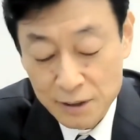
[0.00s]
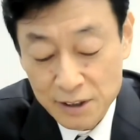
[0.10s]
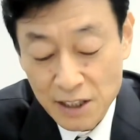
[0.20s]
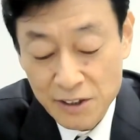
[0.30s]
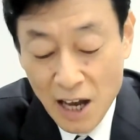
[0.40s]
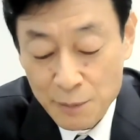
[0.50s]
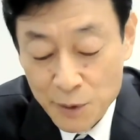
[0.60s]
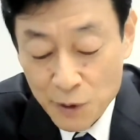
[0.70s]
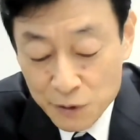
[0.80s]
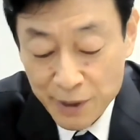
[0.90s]
that have
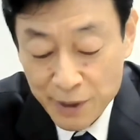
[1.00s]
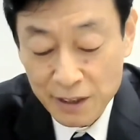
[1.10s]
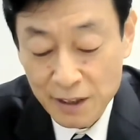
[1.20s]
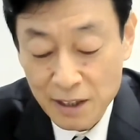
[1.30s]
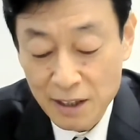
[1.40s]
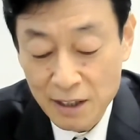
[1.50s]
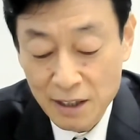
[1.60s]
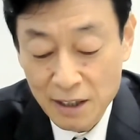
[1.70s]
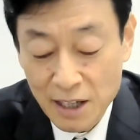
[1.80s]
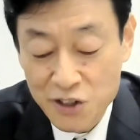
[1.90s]
not been
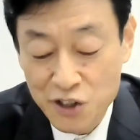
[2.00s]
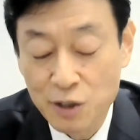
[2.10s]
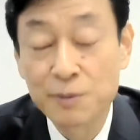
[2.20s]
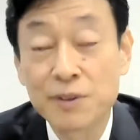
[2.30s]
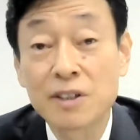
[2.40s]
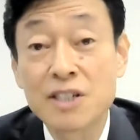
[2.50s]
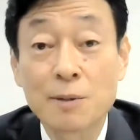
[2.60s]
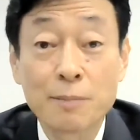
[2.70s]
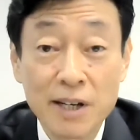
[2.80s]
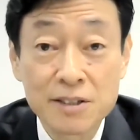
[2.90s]
achieved in
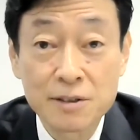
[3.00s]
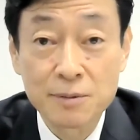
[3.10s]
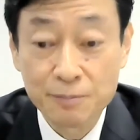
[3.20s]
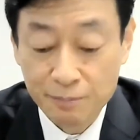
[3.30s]
the past.